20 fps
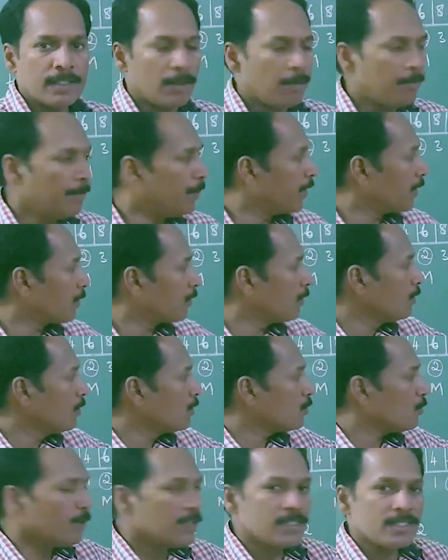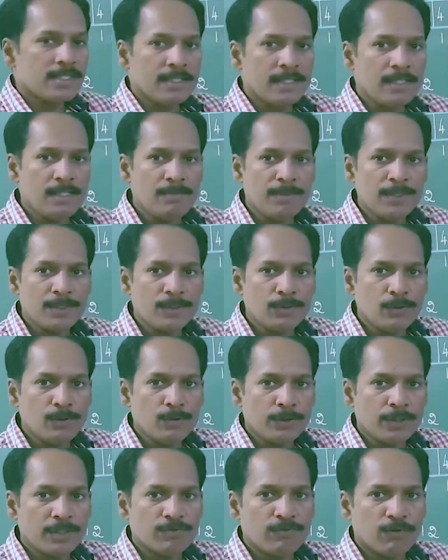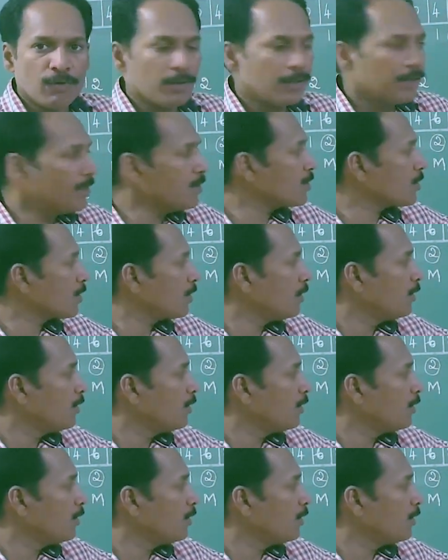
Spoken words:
compare. What is the element you are looking for is